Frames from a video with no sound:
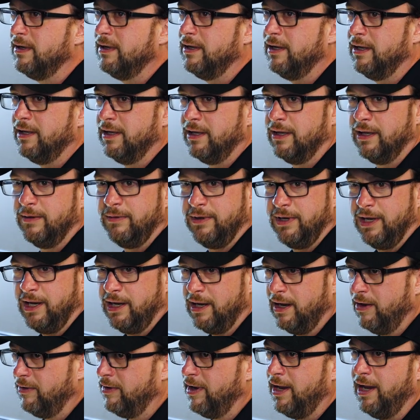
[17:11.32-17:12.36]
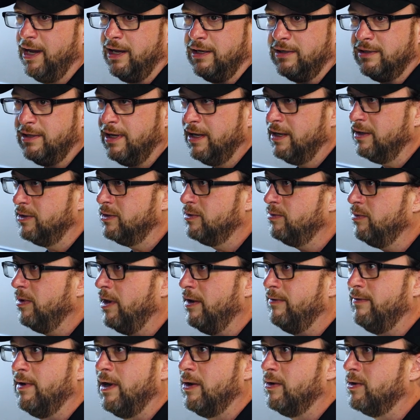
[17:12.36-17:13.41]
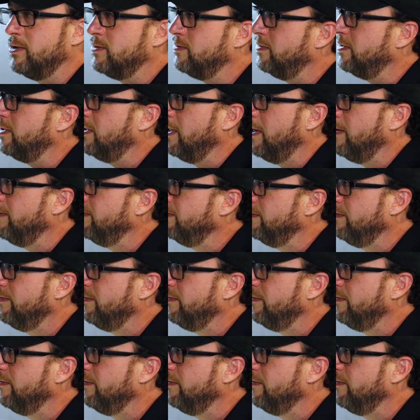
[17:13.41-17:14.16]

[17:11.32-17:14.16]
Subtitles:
And they let me hang out 8, 10, 12 hours with them